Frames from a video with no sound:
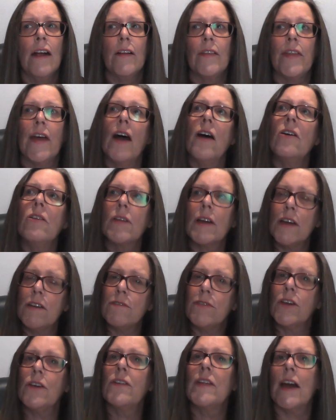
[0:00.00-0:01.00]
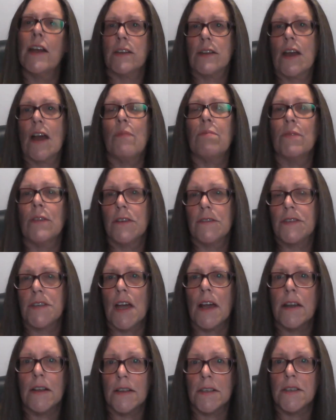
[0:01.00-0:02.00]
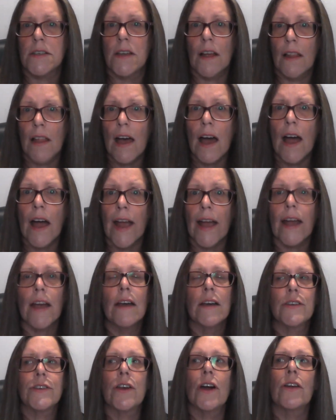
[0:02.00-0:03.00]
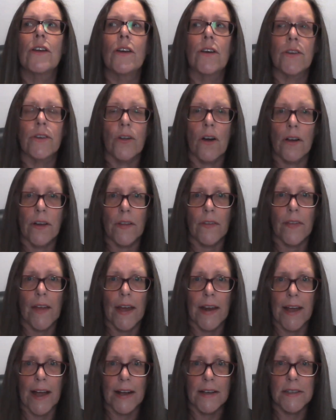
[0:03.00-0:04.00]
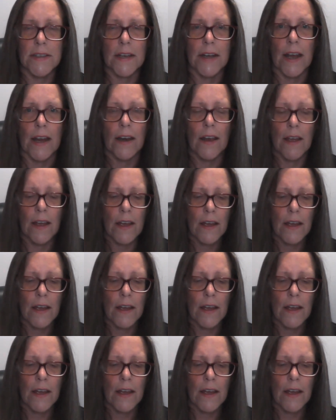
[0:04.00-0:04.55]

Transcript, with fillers: They'll give you that couple of seconds delay so you're not in that accident.